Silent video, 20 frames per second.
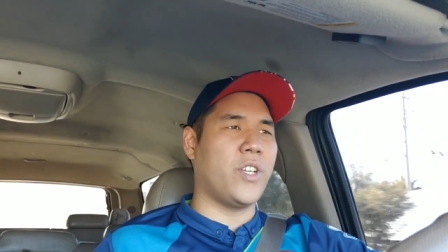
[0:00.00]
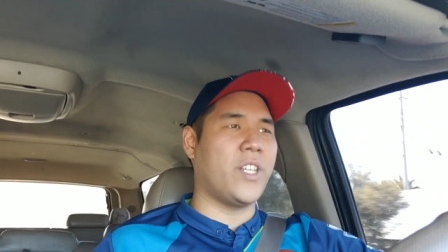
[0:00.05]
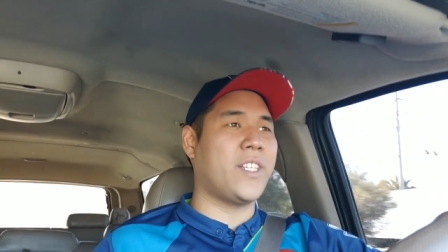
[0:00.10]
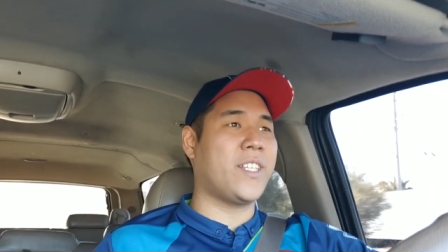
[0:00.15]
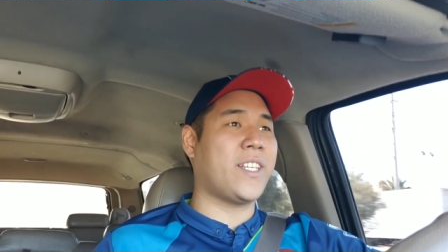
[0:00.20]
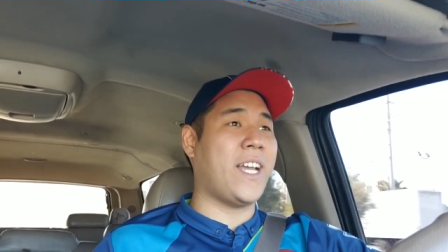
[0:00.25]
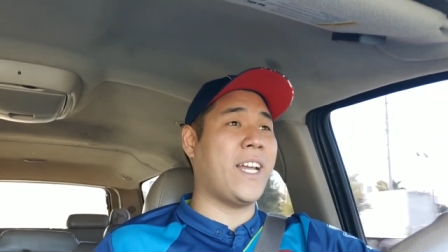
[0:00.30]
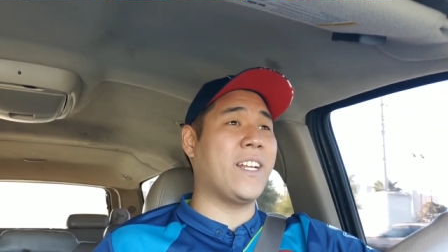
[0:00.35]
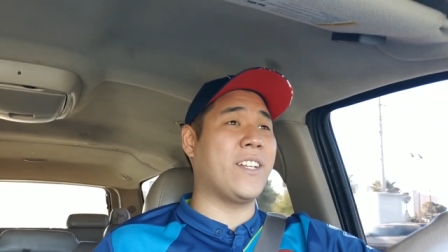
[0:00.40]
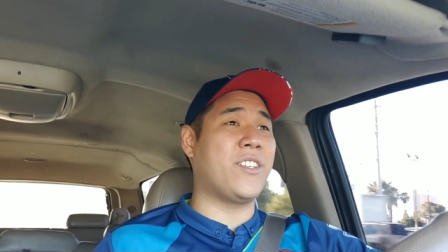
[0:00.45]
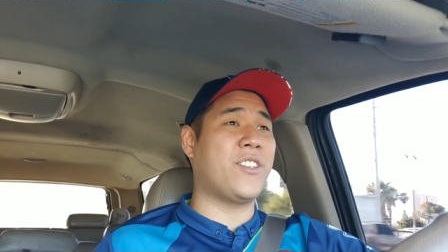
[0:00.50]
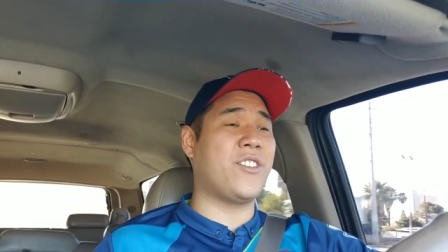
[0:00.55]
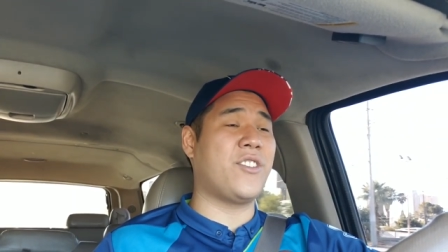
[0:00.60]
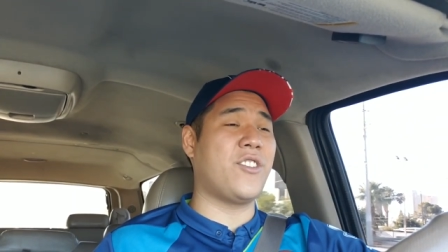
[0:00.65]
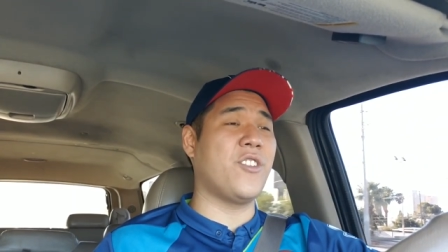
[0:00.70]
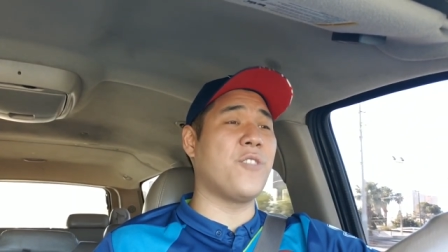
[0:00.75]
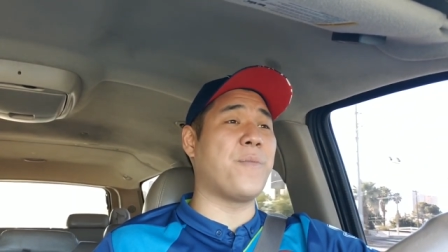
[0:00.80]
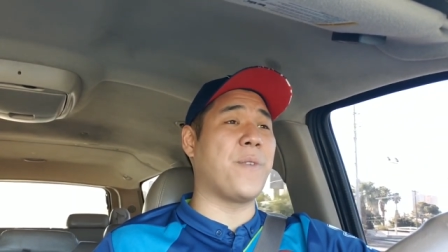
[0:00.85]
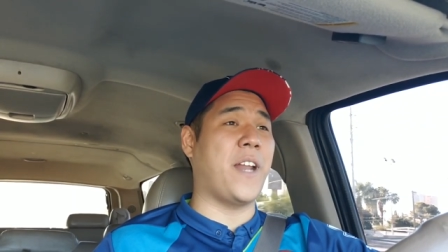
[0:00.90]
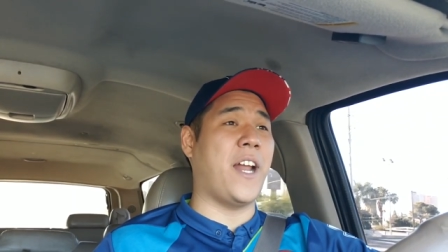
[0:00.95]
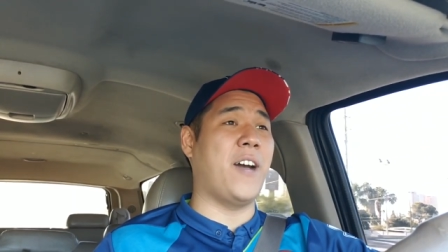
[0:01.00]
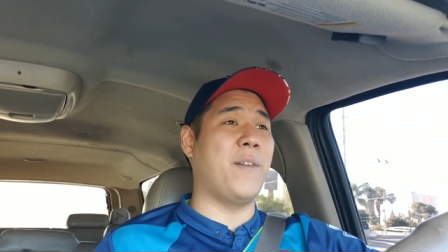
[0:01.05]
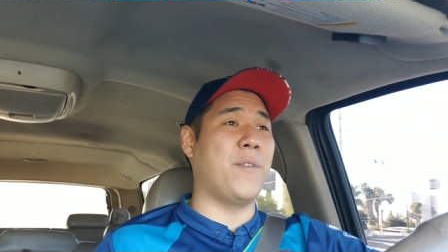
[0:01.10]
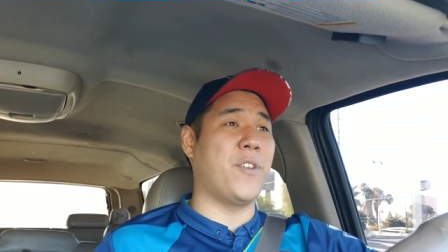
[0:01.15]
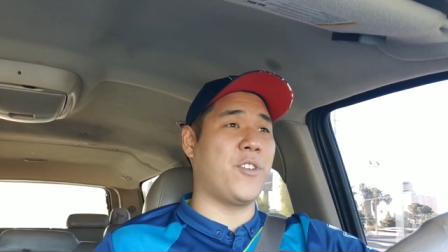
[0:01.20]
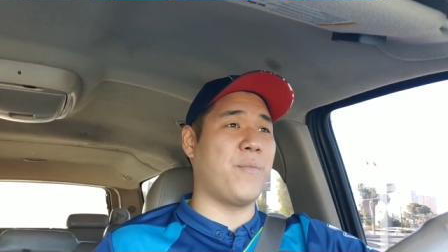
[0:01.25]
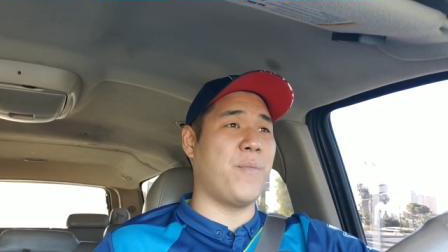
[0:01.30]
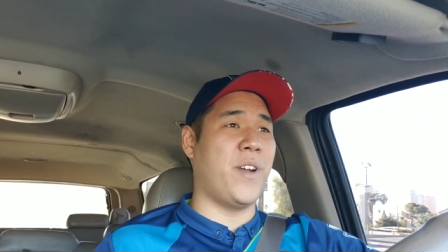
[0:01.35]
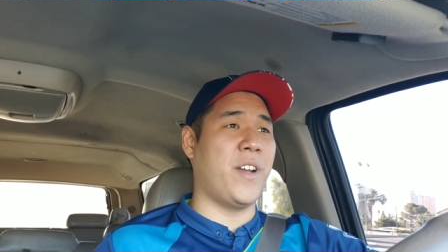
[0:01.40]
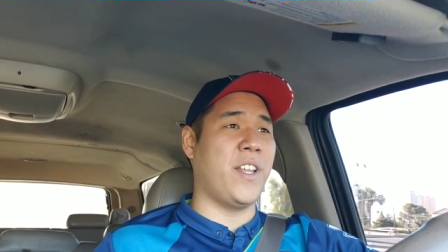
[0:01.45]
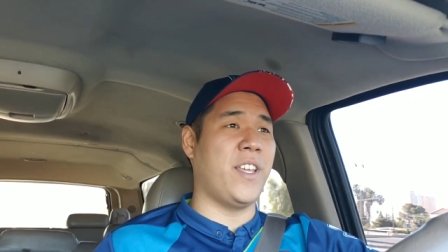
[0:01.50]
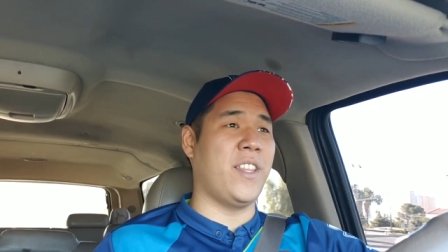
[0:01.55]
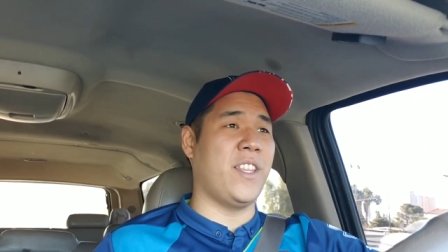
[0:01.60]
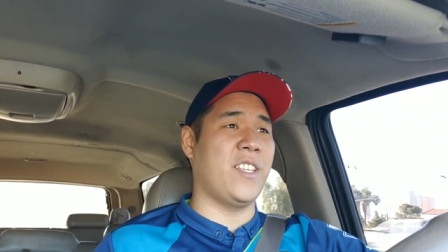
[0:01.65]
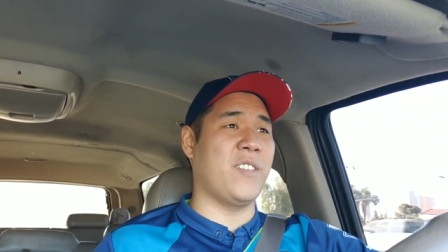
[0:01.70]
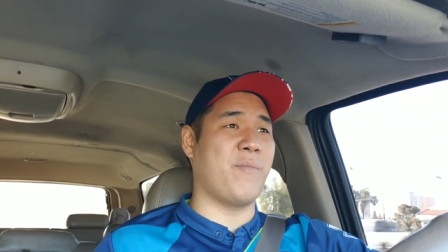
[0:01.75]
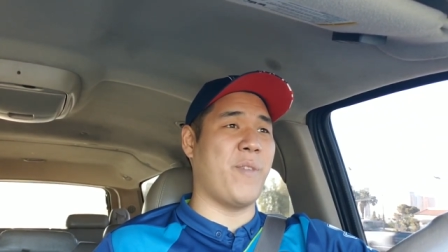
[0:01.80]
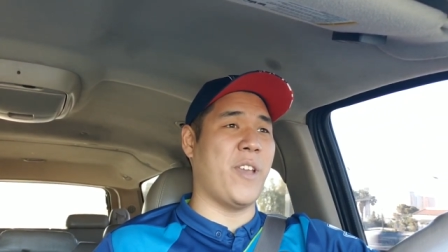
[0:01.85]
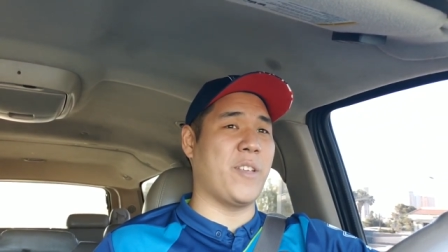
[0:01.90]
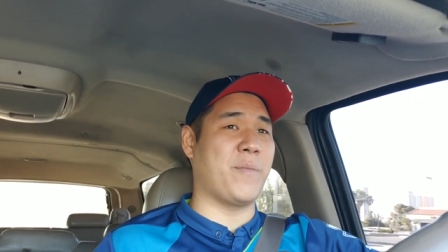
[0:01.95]
It's kind of stupid how much money
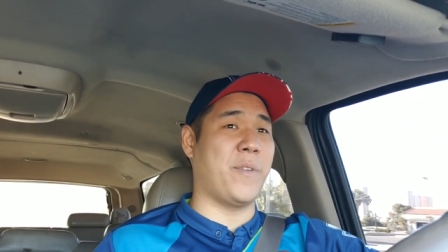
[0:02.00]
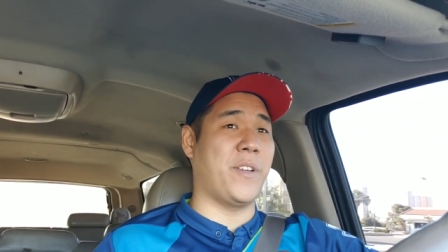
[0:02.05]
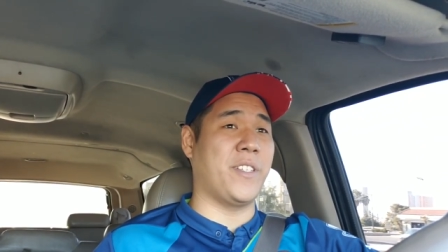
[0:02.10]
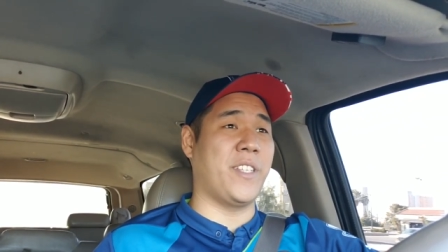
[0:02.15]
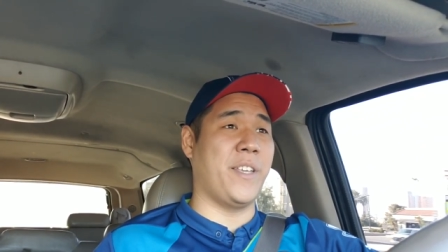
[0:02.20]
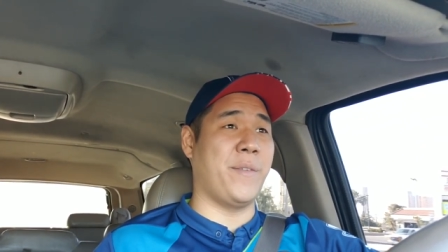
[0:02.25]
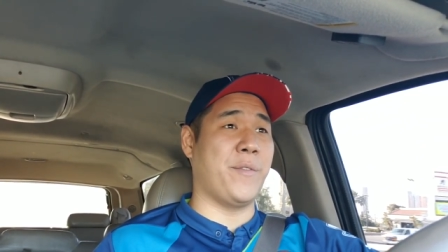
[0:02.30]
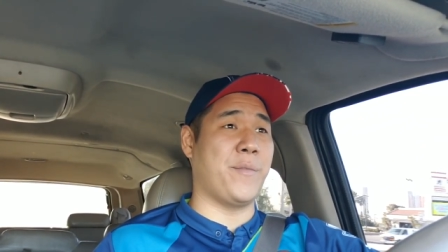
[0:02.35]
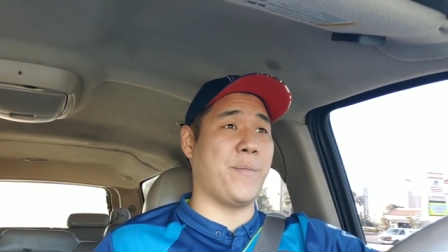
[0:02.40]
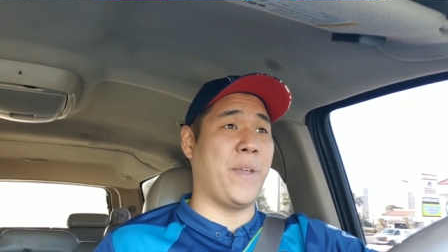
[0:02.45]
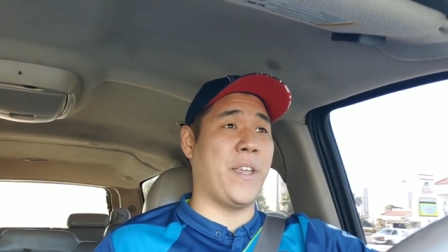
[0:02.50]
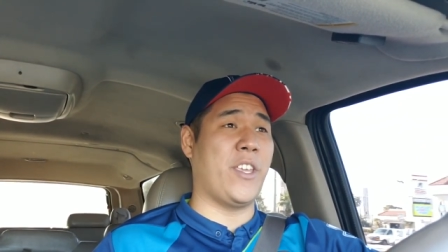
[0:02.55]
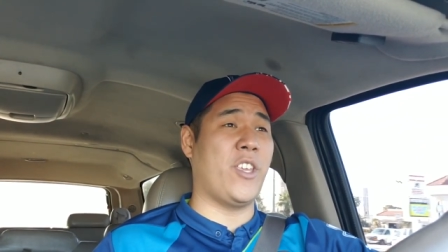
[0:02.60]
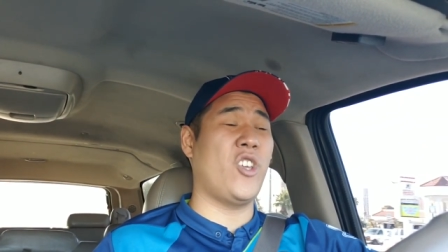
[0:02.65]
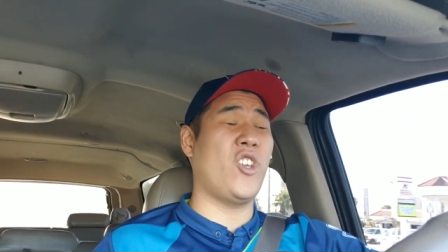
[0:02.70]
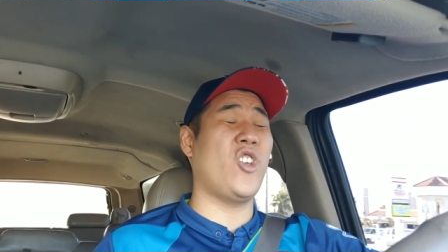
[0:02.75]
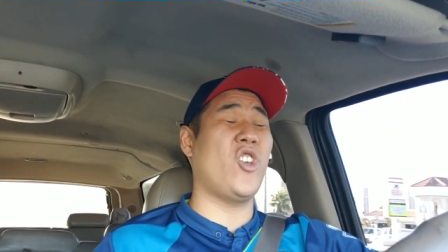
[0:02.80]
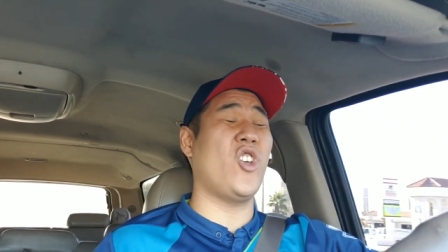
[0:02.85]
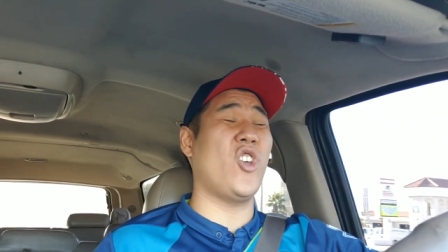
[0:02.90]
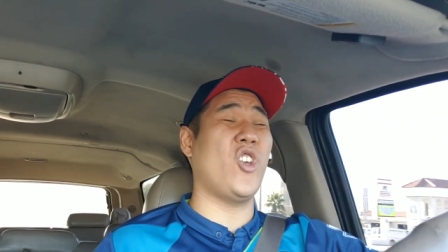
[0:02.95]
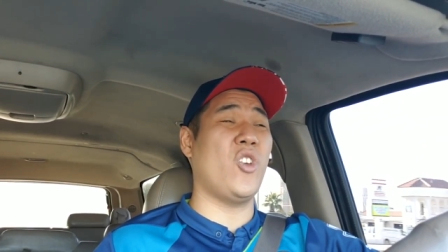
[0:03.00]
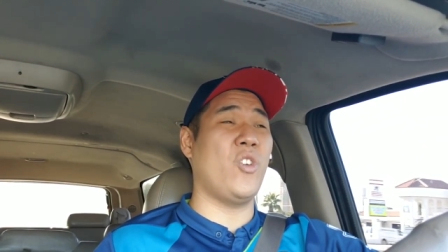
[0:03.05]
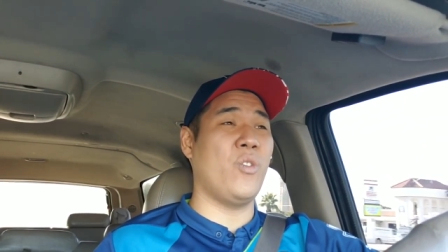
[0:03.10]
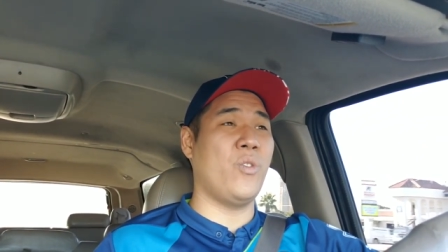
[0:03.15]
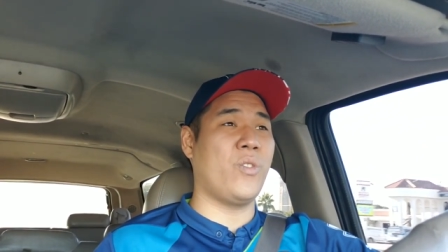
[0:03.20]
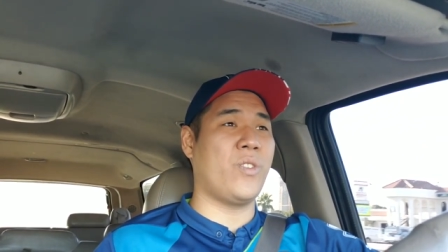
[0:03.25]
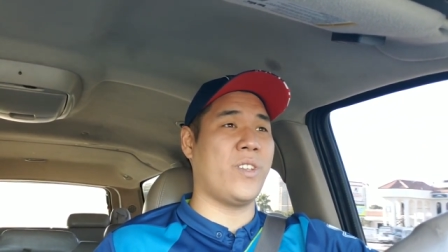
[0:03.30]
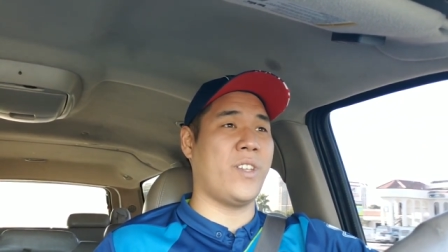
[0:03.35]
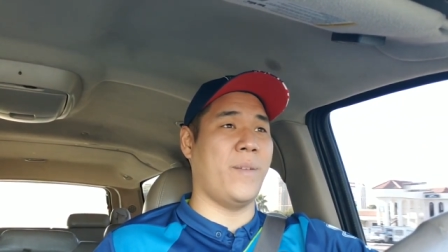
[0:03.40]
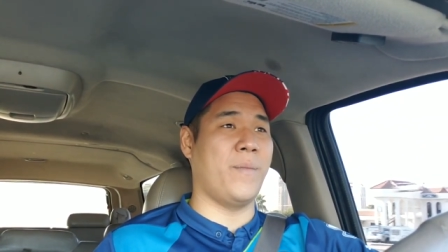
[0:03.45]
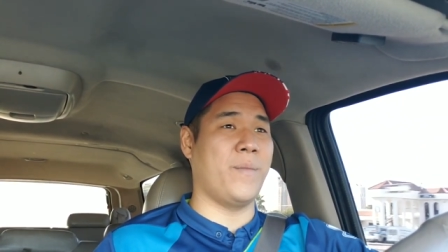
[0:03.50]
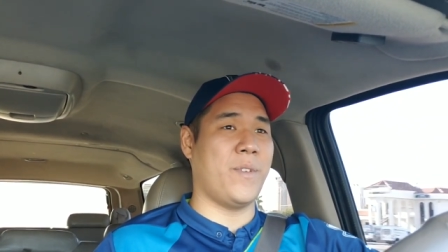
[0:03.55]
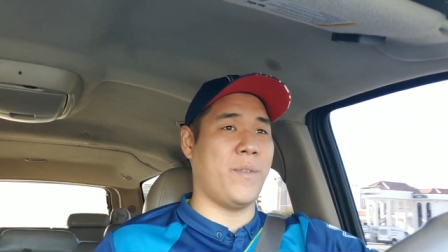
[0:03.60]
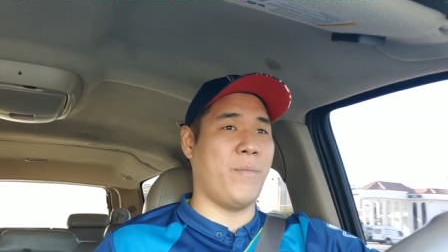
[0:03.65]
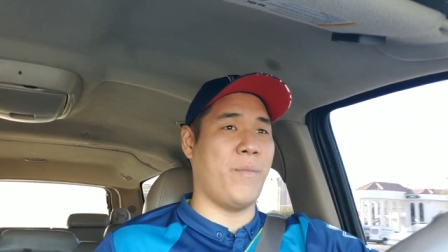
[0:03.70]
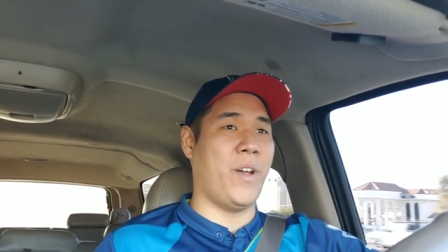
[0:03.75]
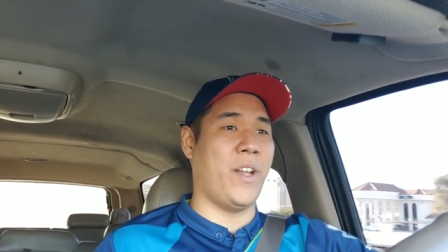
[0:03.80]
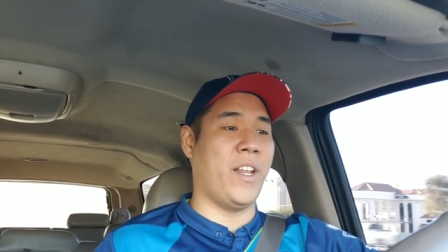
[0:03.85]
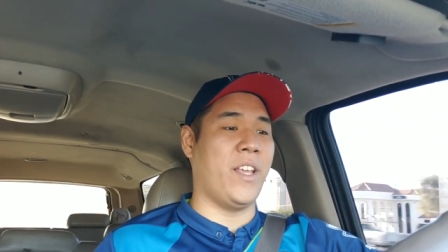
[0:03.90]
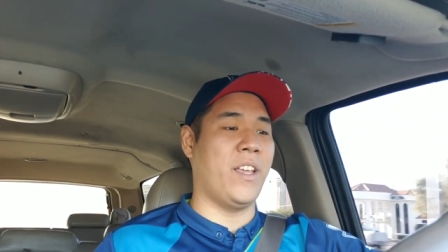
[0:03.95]
these baseball teams make. Huge sums of
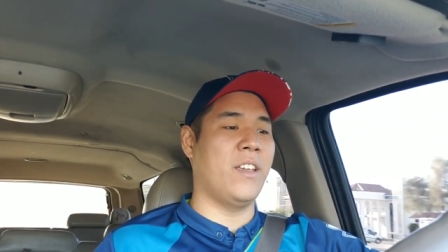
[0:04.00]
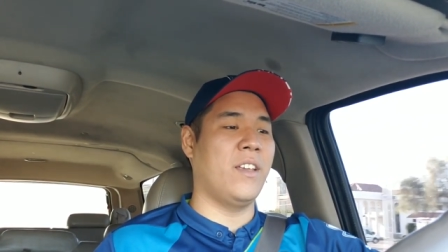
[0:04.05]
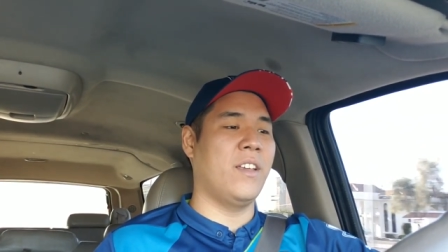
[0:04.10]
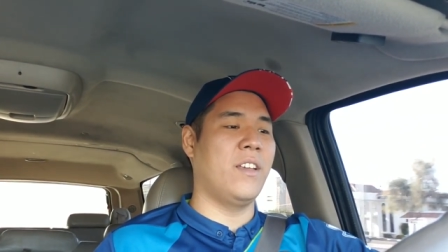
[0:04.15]
money.